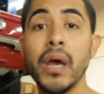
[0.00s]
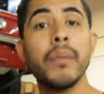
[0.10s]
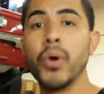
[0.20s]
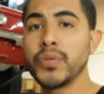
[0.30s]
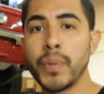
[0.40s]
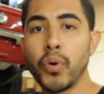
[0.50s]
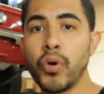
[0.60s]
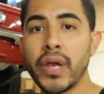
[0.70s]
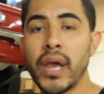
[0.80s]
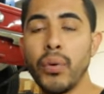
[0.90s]
Most people are
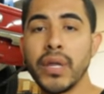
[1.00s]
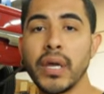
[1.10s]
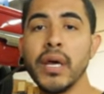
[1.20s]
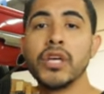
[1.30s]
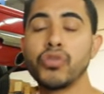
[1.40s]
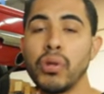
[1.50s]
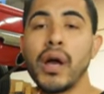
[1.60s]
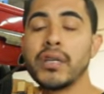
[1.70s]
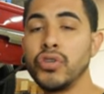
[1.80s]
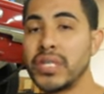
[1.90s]
okay with it. So
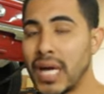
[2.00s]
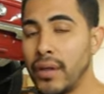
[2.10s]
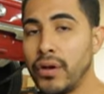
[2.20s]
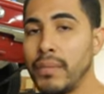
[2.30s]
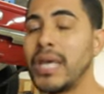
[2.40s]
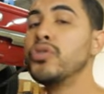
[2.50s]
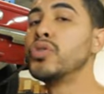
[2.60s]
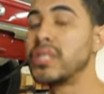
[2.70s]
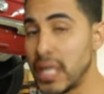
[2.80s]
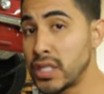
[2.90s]
long as you tell them and you
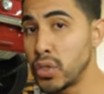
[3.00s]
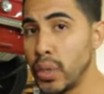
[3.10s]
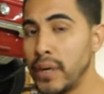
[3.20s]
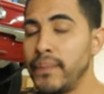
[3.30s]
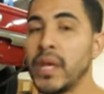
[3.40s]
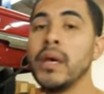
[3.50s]
stick to it,